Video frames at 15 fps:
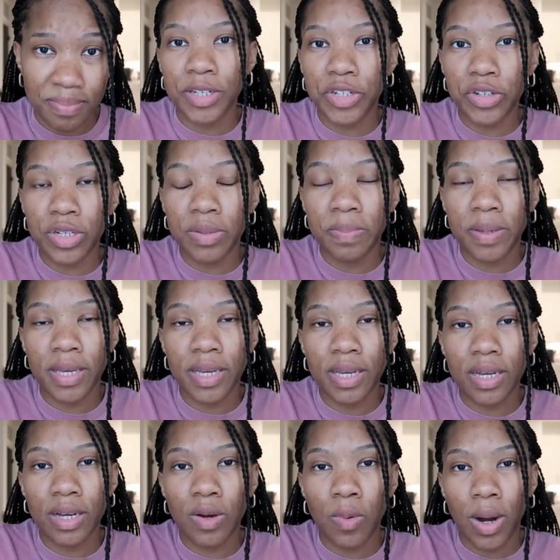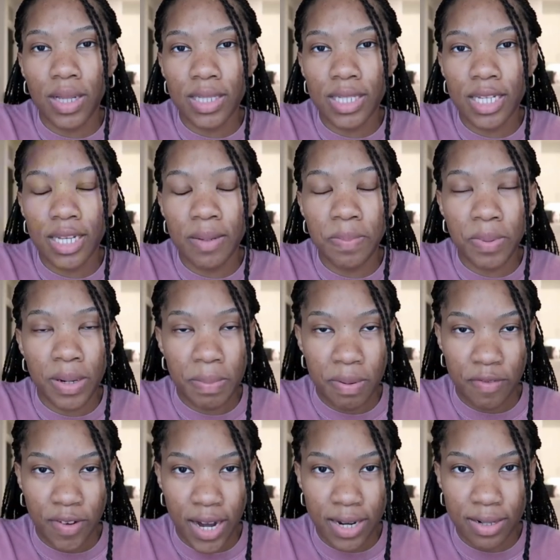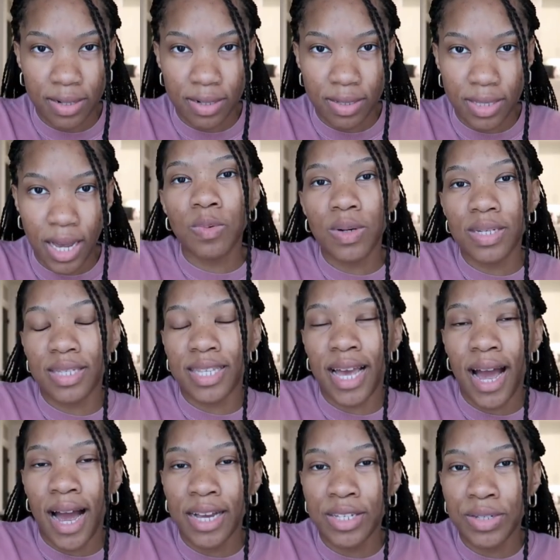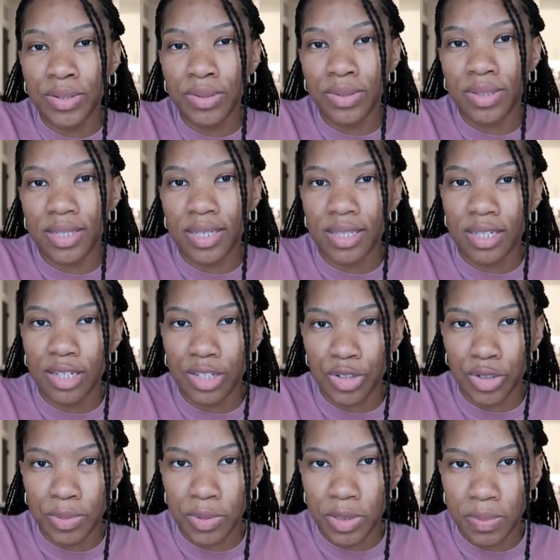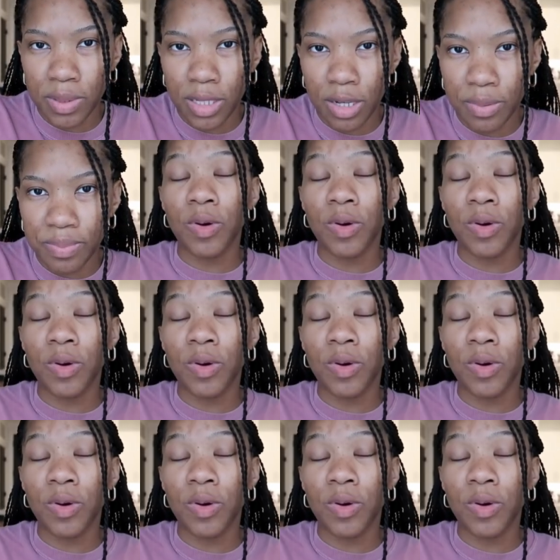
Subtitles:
Be sure to pick quality print providers, the ones that I use in the description below.